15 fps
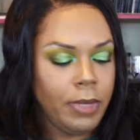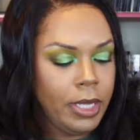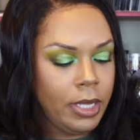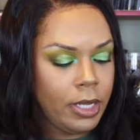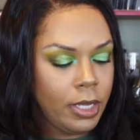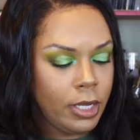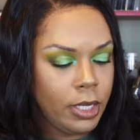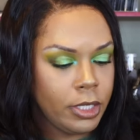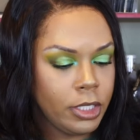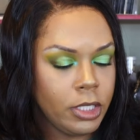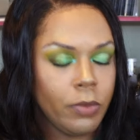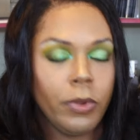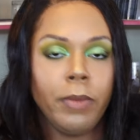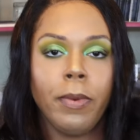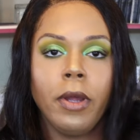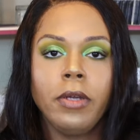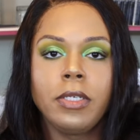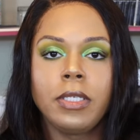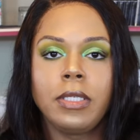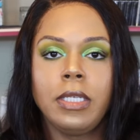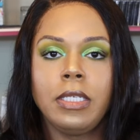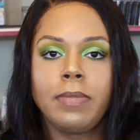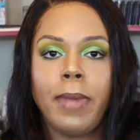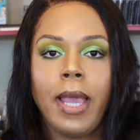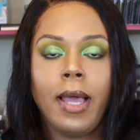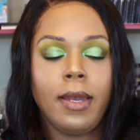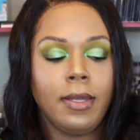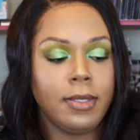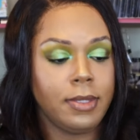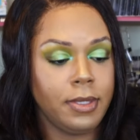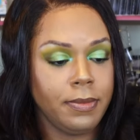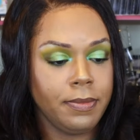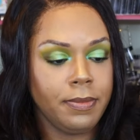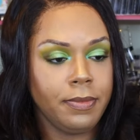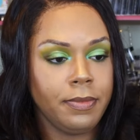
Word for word: me to repurchase these palettes.